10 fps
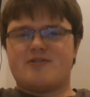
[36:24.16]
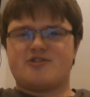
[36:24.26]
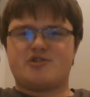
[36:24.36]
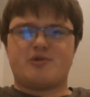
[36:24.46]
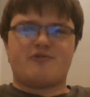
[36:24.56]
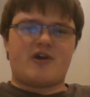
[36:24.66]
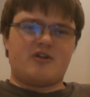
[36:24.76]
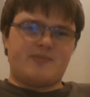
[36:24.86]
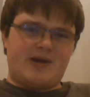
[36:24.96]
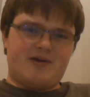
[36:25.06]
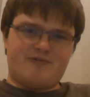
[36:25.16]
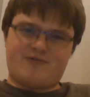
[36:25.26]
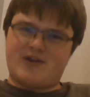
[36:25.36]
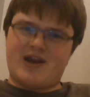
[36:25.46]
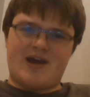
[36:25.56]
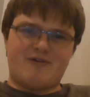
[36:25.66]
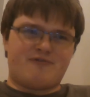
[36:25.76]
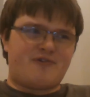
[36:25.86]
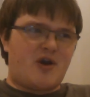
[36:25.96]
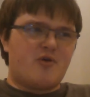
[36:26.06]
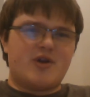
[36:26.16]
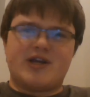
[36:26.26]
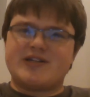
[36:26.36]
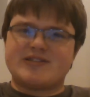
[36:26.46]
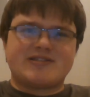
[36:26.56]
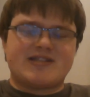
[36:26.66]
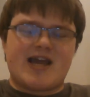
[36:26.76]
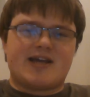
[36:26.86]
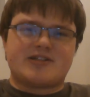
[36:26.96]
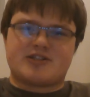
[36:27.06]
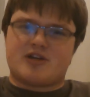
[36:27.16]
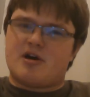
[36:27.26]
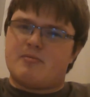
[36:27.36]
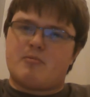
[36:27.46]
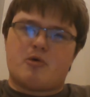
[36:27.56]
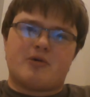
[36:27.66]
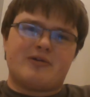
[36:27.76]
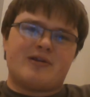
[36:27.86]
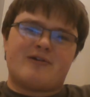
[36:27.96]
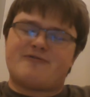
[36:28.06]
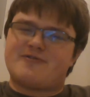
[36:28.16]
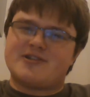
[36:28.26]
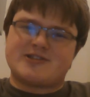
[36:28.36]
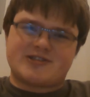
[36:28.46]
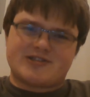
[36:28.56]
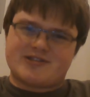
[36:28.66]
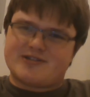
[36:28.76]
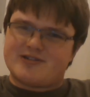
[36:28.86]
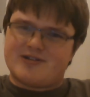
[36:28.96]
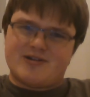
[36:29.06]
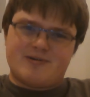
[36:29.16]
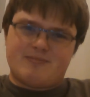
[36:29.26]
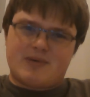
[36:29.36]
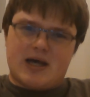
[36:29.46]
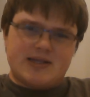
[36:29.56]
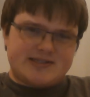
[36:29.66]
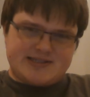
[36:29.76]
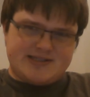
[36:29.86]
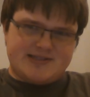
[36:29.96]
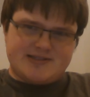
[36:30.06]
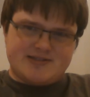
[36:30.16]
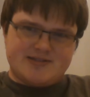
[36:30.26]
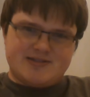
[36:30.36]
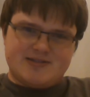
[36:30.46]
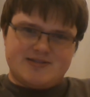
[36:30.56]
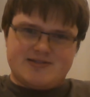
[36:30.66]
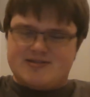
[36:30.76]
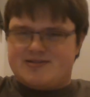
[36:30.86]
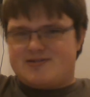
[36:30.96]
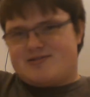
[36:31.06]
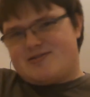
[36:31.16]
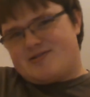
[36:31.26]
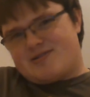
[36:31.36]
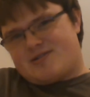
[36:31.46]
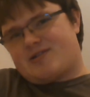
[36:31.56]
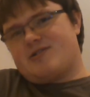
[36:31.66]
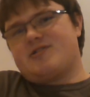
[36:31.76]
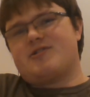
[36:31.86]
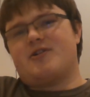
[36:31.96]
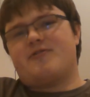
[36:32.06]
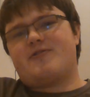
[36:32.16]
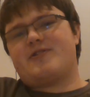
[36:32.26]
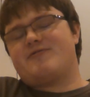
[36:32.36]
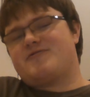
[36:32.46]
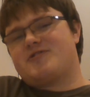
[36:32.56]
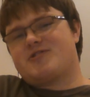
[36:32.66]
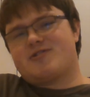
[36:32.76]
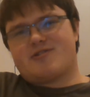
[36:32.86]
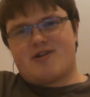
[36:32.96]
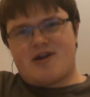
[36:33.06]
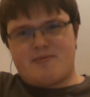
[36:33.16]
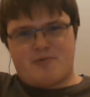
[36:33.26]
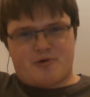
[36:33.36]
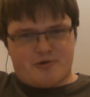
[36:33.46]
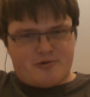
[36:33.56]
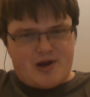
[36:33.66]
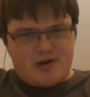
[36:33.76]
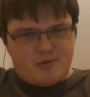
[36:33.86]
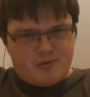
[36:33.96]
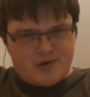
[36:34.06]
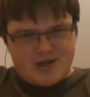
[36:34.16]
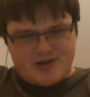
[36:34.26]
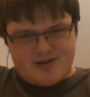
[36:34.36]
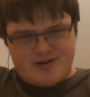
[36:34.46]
to avail me of, that have varying takes on more leftist policies. The Conservatives, a more right-wing